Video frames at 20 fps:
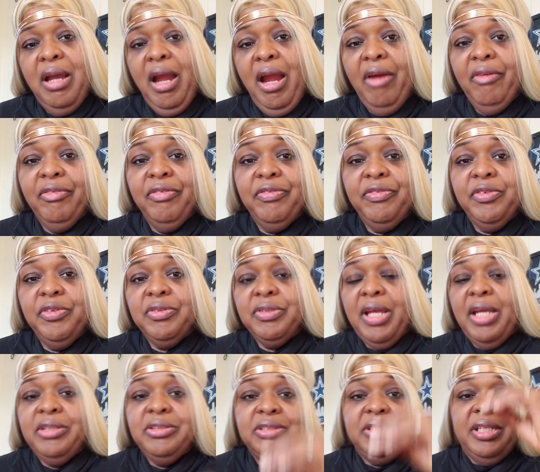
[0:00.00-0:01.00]
I refused.
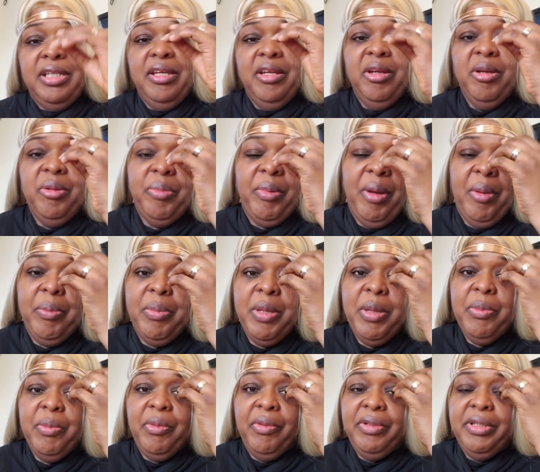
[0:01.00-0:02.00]
I used to hear about
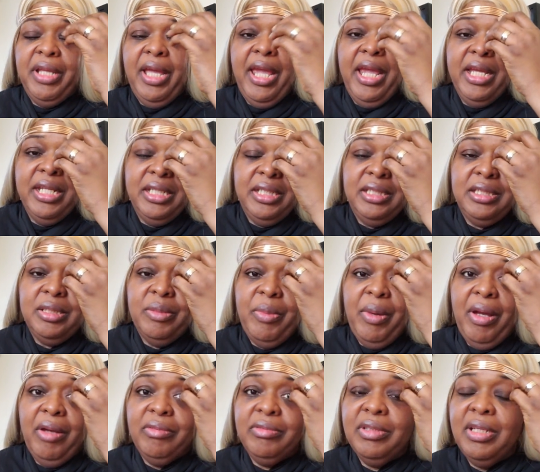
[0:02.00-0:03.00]
people in the 80s
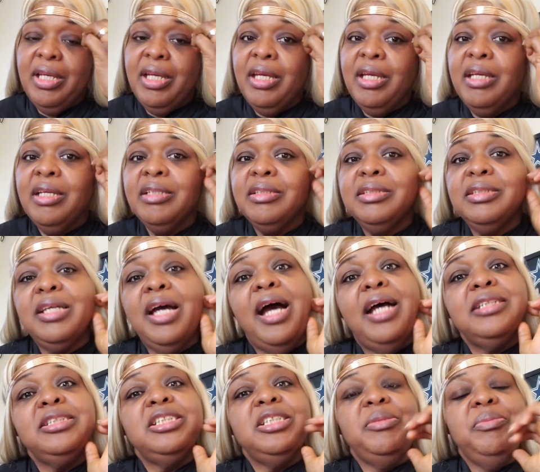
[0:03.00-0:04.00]
about
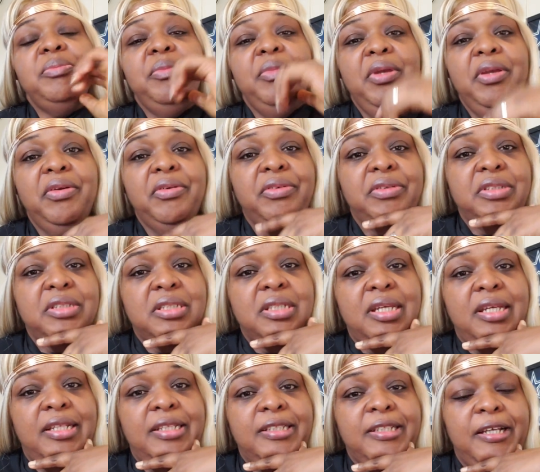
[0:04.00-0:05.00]
dodging mirrors
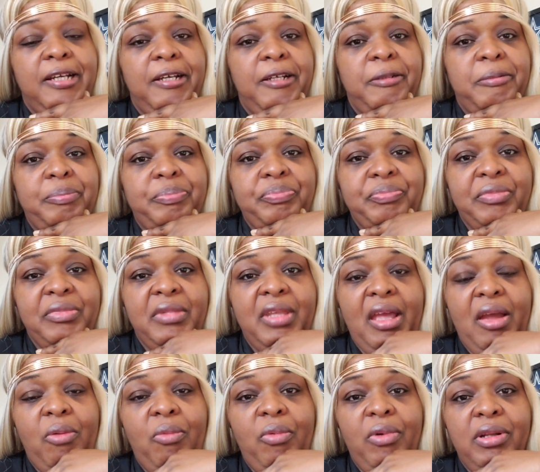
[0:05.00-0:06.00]
and
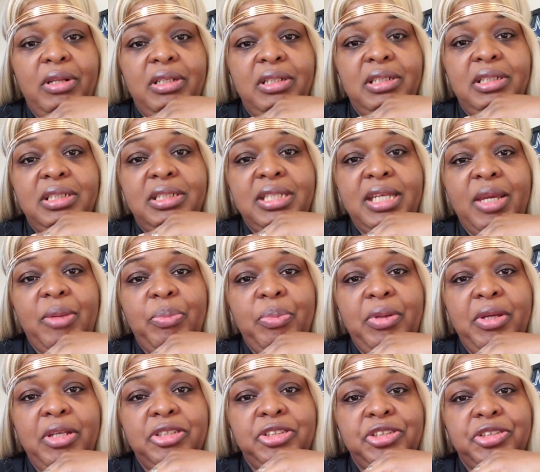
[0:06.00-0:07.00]
not wanting to take
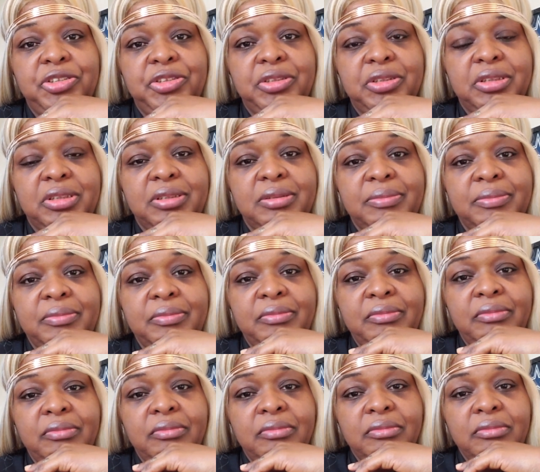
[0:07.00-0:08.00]
pictures.
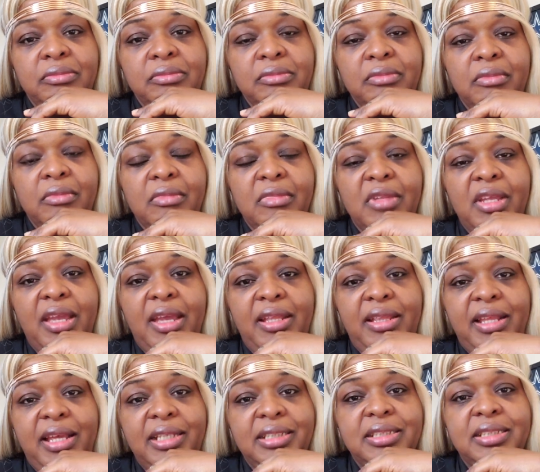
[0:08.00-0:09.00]

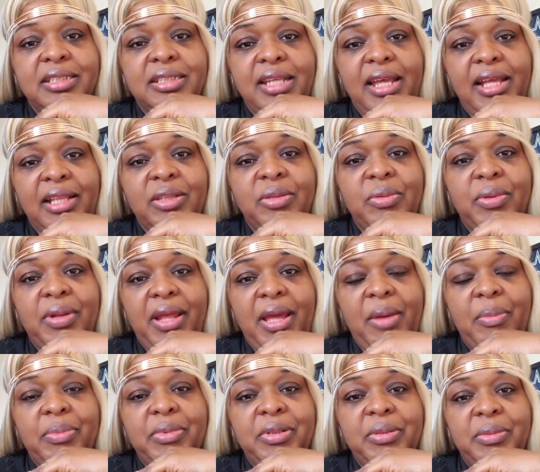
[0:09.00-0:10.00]
And that's exactly what
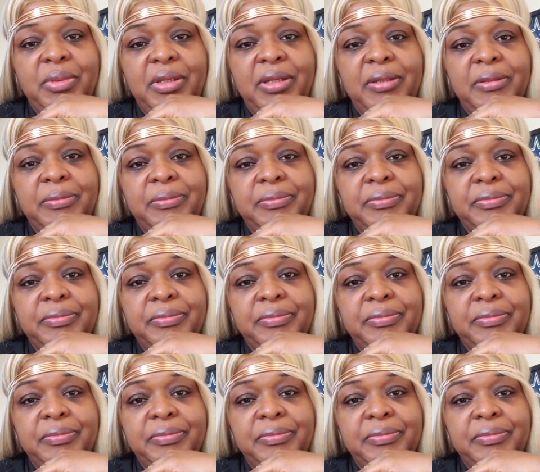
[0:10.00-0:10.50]
happened to me.